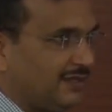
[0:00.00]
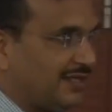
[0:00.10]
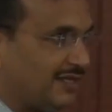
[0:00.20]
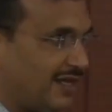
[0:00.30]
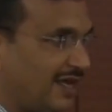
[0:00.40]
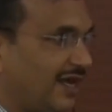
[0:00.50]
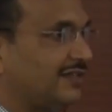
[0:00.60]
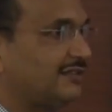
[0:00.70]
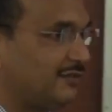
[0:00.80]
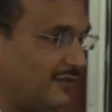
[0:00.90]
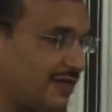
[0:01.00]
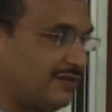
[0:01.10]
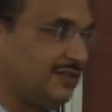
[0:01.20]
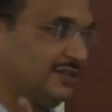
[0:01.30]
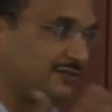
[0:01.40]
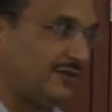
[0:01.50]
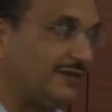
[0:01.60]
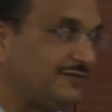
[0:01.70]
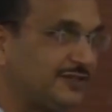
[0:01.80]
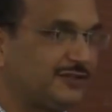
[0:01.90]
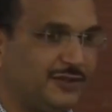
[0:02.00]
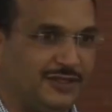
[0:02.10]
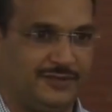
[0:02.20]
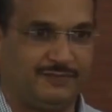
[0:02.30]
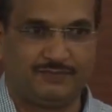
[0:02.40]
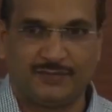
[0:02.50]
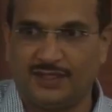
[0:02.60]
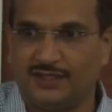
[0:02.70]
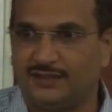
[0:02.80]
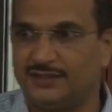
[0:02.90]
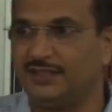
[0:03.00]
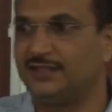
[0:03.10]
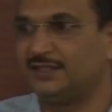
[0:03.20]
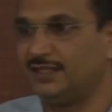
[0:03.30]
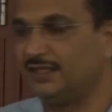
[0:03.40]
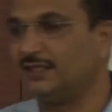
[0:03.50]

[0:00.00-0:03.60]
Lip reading: Then I asked what his wife is doing. She is a